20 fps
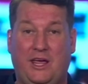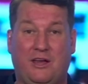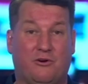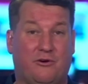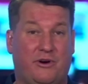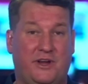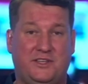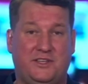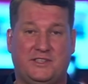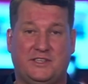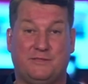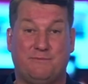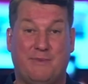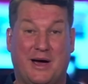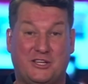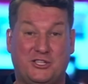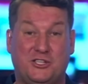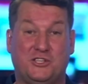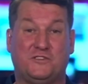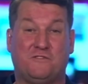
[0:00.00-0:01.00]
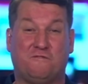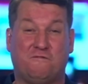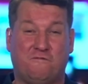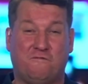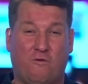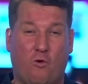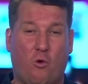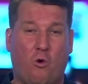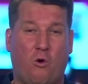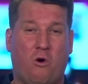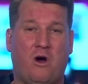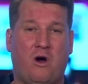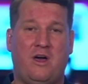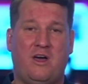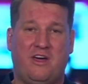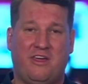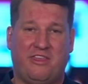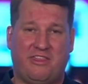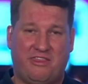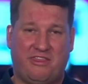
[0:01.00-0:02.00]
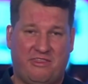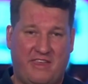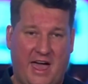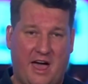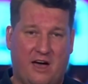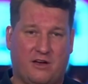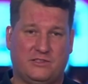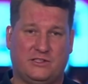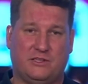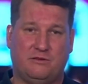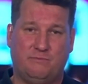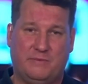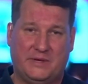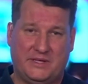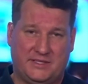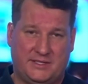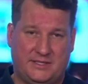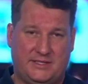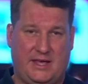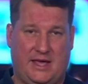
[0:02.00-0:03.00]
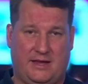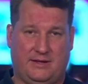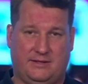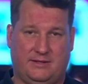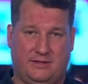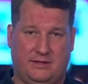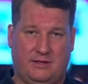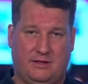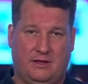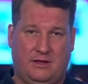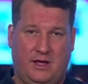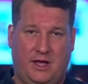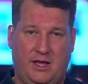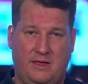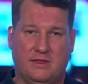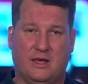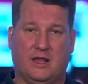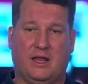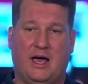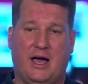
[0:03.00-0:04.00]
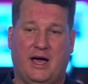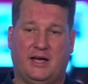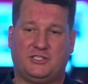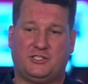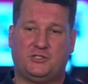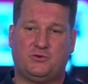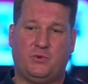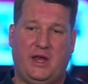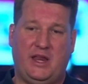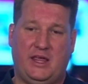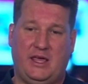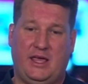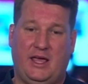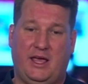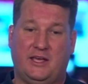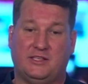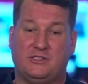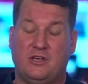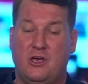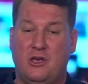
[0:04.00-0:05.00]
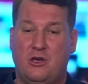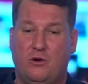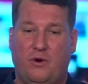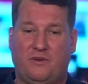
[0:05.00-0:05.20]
increase as much as 4,000% in the last 20 years.